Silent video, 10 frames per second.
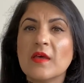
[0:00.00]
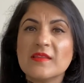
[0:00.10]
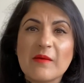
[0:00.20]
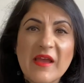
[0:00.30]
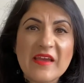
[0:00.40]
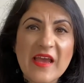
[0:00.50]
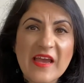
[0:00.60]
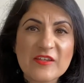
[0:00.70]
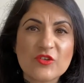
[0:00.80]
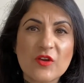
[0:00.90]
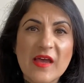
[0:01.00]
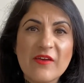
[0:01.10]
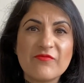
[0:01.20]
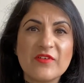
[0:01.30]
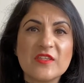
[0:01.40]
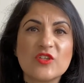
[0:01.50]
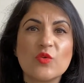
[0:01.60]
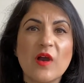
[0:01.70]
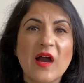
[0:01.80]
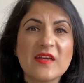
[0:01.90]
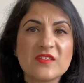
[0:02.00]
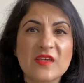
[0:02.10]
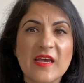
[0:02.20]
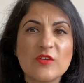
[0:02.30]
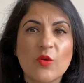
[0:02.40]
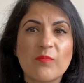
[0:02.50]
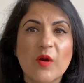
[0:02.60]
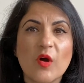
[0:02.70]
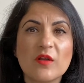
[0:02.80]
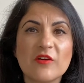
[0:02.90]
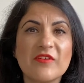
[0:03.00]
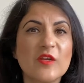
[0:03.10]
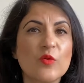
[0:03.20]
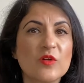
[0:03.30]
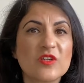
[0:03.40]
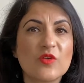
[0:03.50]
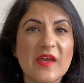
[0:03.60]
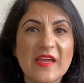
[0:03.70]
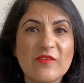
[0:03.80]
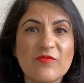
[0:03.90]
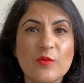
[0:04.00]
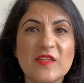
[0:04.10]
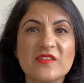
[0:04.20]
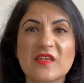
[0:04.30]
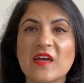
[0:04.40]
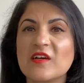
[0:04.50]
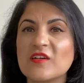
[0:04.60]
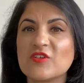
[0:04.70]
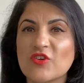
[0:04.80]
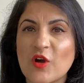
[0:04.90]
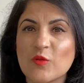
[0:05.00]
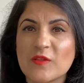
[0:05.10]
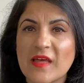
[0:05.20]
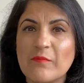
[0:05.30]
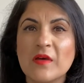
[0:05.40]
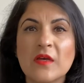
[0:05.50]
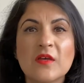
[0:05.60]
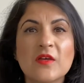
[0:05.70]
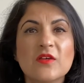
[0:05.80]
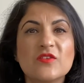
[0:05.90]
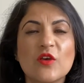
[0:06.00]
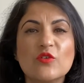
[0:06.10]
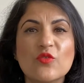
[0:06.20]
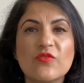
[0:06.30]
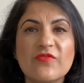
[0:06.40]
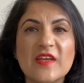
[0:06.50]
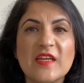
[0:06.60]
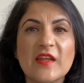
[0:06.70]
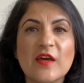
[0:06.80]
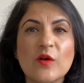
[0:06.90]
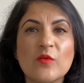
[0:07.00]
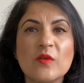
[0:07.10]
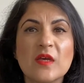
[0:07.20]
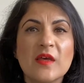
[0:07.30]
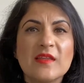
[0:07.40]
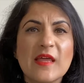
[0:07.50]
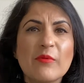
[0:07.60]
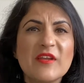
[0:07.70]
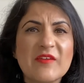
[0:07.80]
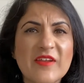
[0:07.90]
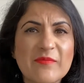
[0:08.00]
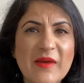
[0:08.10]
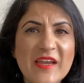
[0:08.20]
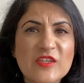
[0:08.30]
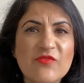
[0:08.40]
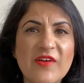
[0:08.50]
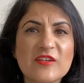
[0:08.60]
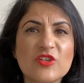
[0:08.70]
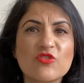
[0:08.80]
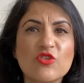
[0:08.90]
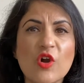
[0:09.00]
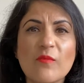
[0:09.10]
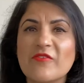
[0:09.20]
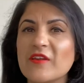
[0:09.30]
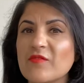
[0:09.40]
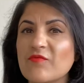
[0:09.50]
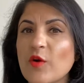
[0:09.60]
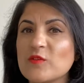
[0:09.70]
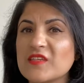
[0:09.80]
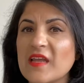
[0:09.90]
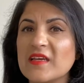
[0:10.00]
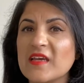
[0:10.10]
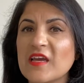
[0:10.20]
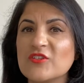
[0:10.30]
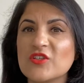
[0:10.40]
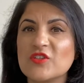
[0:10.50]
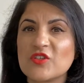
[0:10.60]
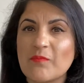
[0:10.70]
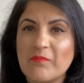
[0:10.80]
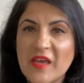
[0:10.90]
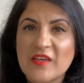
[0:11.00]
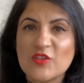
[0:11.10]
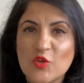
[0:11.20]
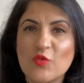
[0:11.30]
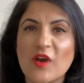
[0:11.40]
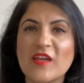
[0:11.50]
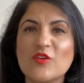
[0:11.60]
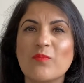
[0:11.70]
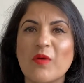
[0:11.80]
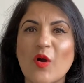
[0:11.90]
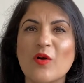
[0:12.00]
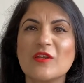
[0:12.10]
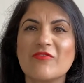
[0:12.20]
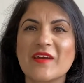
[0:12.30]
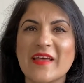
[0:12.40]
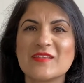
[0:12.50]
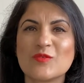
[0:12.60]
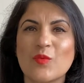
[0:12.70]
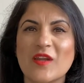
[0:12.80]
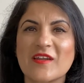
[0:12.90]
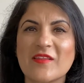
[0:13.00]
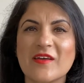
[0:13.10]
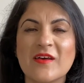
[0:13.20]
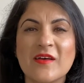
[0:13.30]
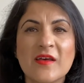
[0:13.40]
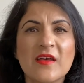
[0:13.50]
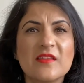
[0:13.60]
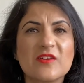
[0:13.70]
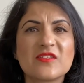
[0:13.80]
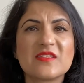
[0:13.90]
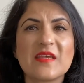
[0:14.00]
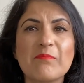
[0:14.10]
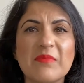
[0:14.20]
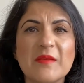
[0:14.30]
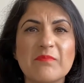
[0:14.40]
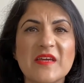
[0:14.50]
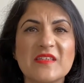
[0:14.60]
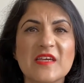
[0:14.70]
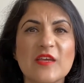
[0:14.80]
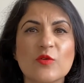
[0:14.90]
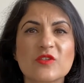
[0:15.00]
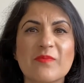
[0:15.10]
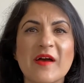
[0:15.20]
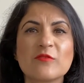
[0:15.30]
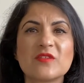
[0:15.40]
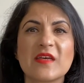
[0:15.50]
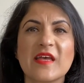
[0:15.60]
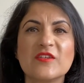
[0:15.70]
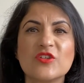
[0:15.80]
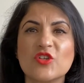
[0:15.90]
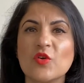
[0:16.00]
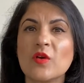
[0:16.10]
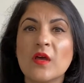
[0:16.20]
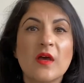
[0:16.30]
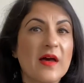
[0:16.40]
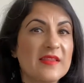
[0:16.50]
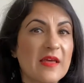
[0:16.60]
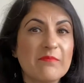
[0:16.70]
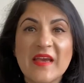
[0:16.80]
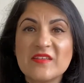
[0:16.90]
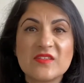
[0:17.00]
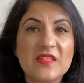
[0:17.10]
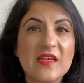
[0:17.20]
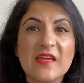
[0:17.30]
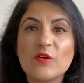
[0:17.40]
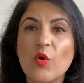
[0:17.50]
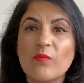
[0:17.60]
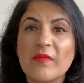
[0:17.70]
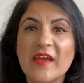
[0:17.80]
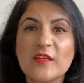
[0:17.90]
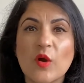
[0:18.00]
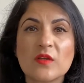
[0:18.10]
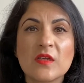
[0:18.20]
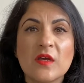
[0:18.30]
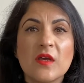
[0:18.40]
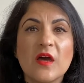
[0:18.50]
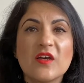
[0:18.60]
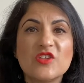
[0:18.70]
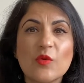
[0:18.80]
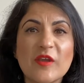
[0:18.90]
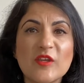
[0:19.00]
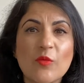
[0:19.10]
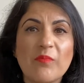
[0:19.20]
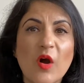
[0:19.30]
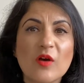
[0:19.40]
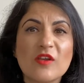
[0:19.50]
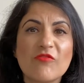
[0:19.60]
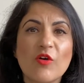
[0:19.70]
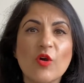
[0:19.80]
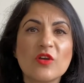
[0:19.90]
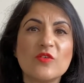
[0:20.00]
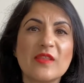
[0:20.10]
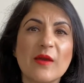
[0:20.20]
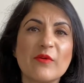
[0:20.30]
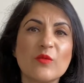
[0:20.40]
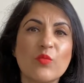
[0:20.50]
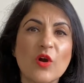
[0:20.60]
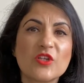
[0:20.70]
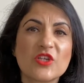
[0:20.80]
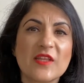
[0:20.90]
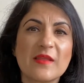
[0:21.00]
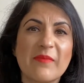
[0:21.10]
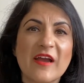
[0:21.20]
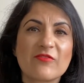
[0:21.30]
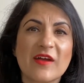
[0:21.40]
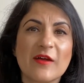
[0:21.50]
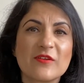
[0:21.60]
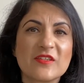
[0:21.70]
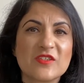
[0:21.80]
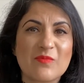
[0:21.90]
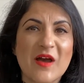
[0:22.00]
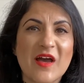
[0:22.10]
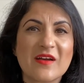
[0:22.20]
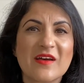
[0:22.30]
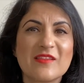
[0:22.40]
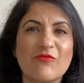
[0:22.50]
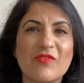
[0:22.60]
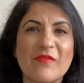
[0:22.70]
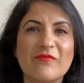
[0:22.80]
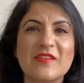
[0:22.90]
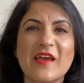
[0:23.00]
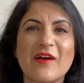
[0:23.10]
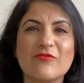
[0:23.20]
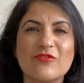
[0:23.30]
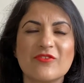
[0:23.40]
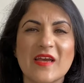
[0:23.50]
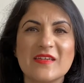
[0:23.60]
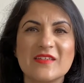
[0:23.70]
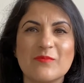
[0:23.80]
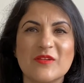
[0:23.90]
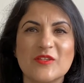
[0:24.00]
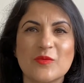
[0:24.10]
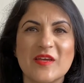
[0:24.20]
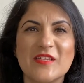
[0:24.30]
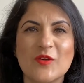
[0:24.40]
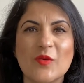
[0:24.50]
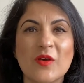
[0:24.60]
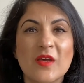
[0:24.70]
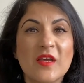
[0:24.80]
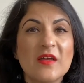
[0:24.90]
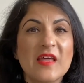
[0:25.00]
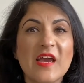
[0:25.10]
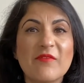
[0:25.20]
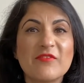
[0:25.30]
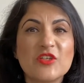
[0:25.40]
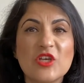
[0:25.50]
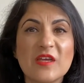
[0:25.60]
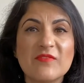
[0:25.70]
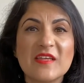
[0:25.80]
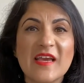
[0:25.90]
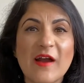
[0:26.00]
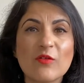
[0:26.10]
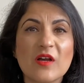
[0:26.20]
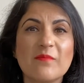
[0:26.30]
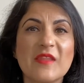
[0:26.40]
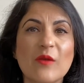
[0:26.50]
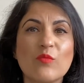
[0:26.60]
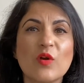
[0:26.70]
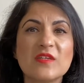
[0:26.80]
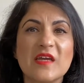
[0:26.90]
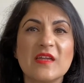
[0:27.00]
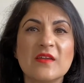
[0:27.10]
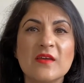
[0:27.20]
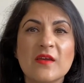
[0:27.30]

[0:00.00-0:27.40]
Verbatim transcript: They make extra efforts to isolate your partner in order to influence and control them, so you feel alone. They will even manufacture drama and false allegations to pit you and your partner against one another. They are simply pitting your spouse against you, and they may see it or may not. As you and your partner argue, they will watch in the background and smirk at the rift they have created between you. They have achieved the outcome they wanted.